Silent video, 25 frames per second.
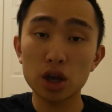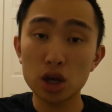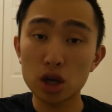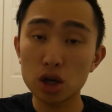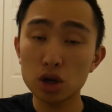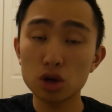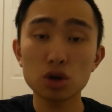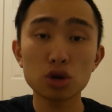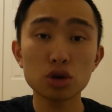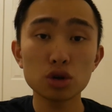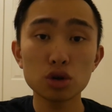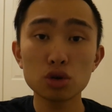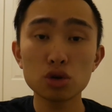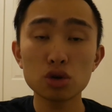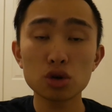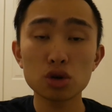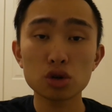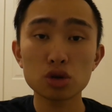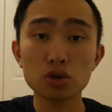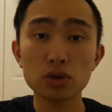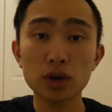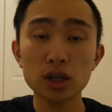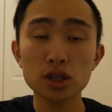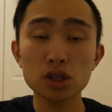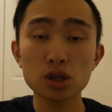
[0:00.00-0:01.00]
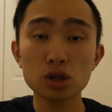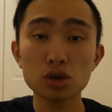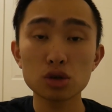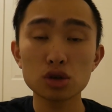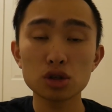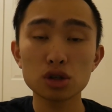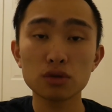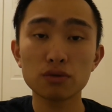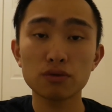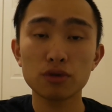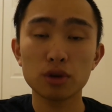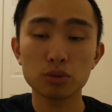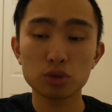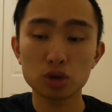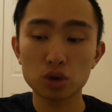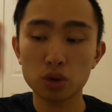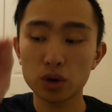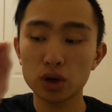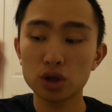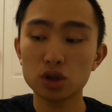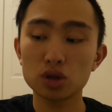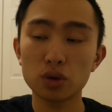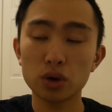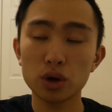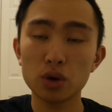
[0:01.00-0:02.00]
in your New Year's resolution from
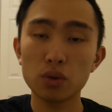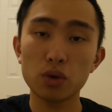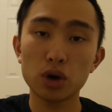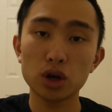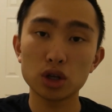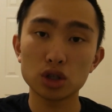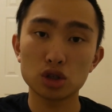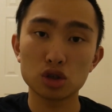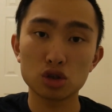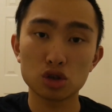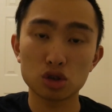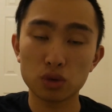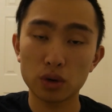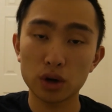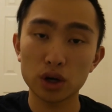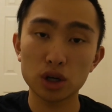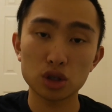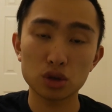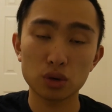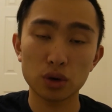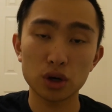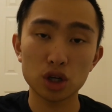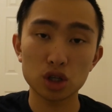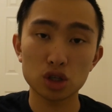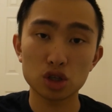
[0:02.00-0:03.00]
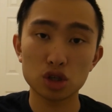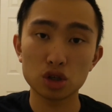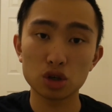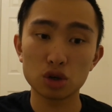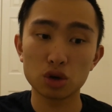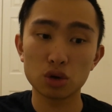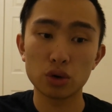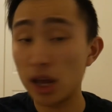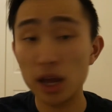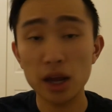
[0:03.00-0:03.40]
2021 to 2022,